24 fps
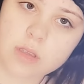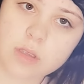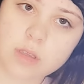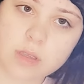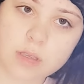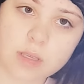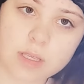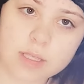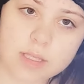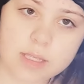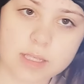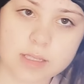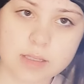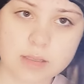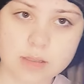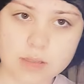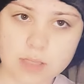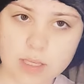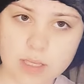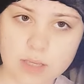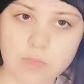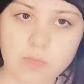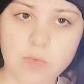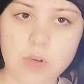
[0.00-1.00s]
Because that's
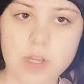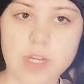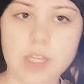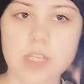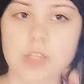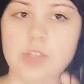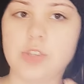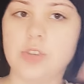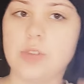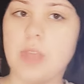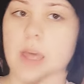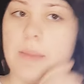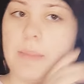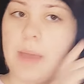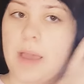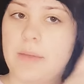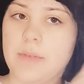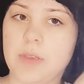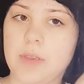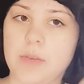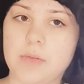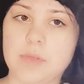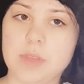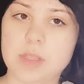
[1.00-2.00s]
like one issue that I'm
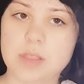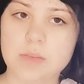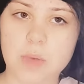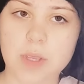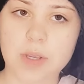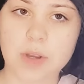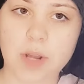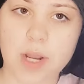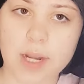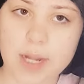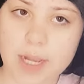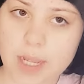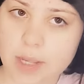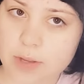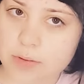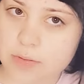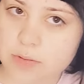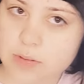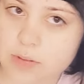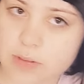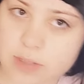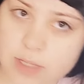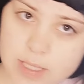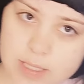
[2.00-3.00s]
having with this wig right now
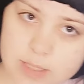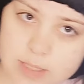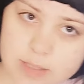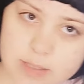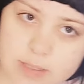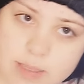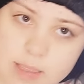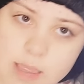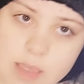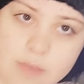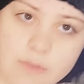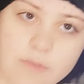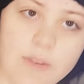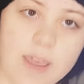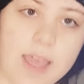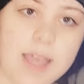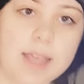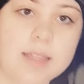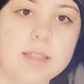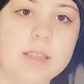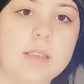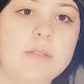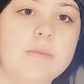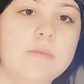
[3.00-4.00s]
is the
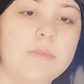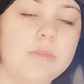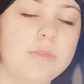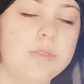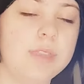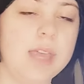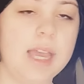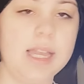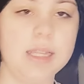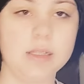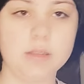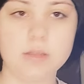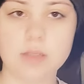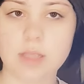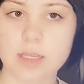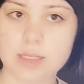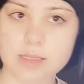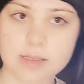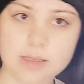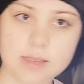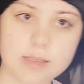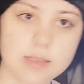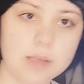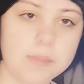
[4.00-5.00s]
fact that it's
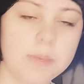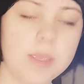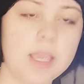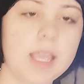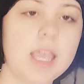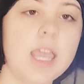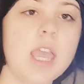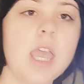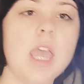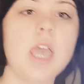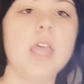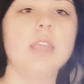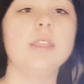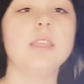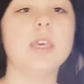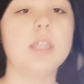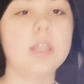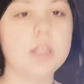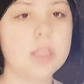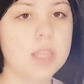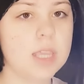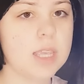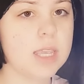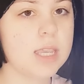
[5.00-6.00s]
slipping.
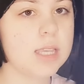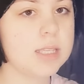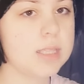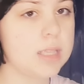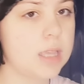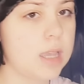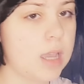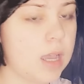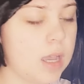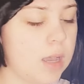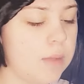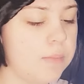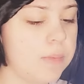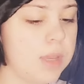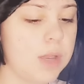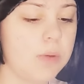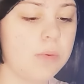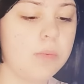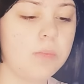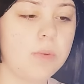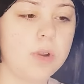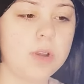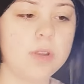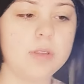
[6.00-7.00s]
Another thing is, um,
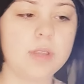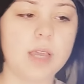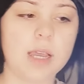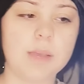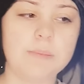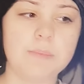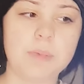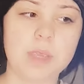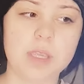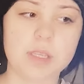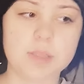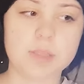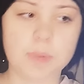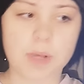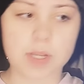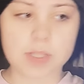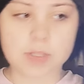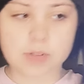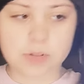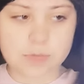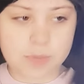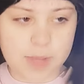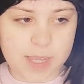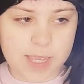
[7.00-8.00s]
we're not being
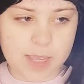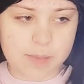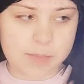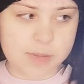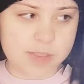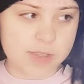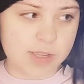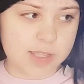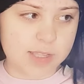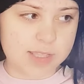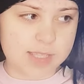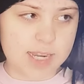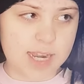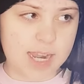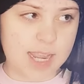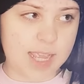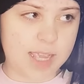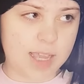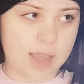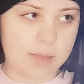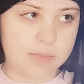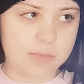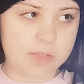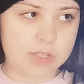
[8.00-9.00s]
sponsored by Amazon today.
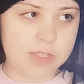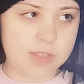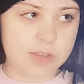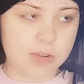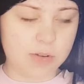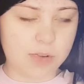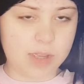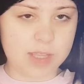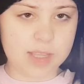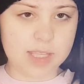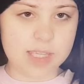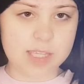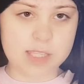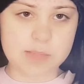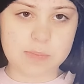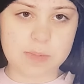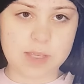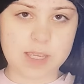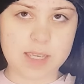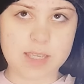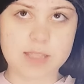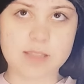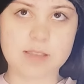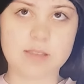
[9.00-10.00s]
I'm just doing this
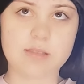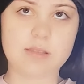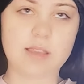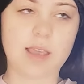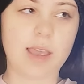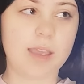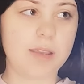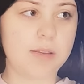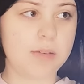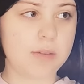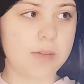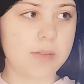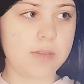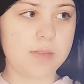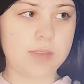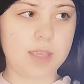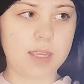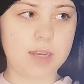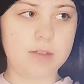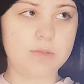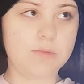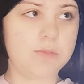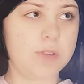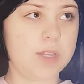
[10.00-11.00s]
because I
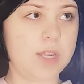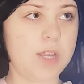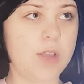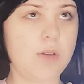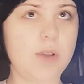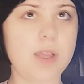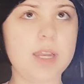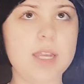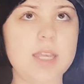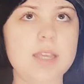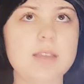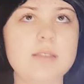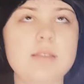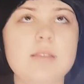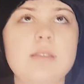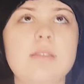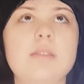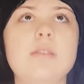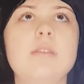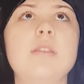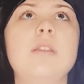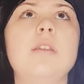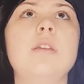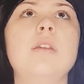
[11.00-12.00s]
need video ideas.
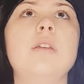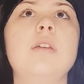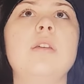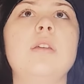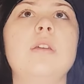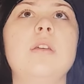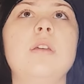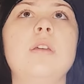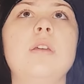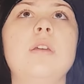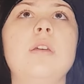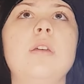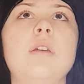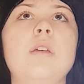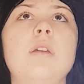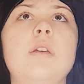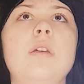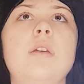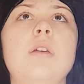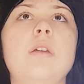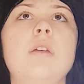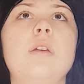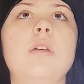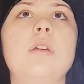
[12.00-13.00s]
What time
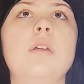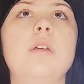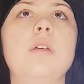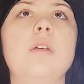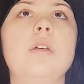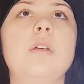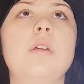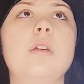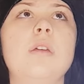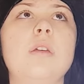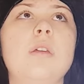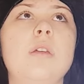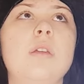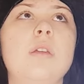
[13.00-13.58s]
are you going him?